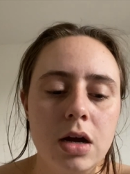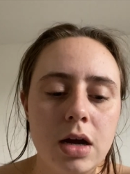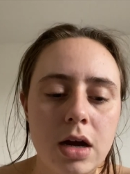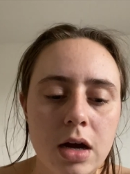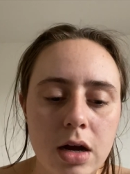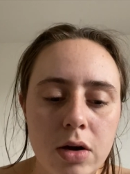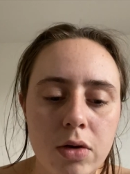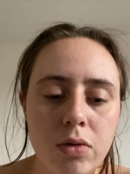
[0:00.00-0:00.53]

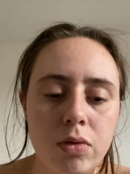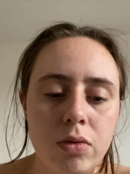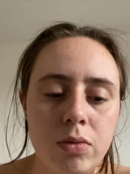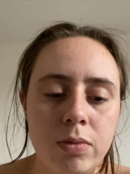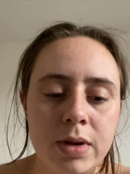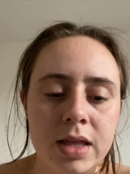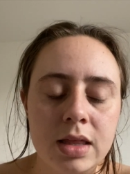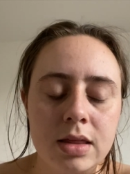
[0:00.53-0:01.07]
uh, or
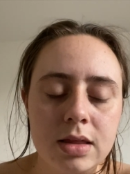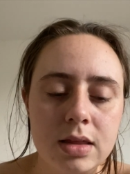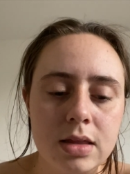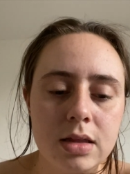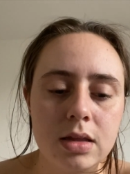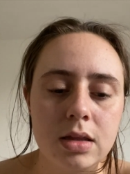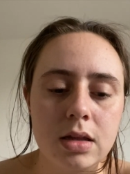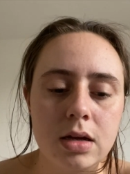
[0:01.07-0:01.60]
with
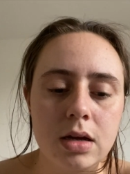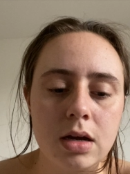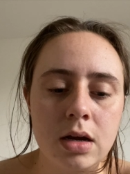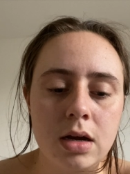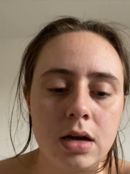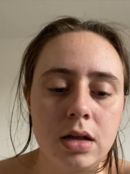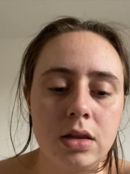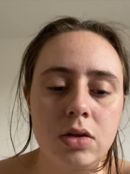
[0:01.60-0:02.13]

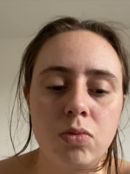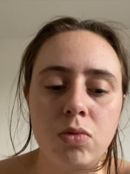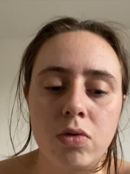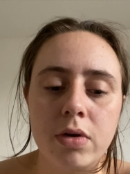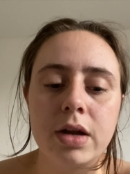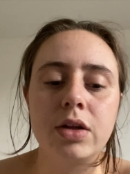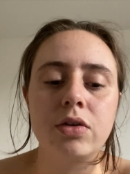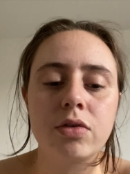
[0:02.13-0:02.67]
uh, the war
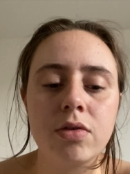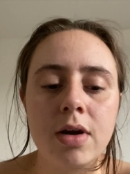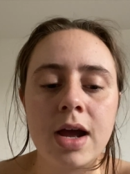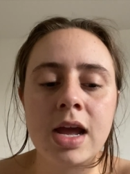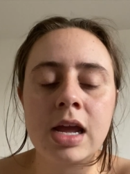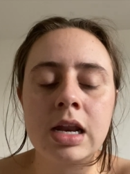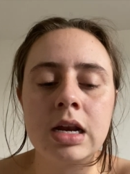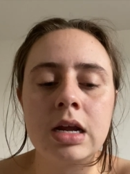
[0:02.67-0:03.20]
in
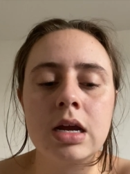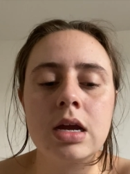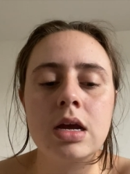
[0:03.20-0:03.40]
Ukraine.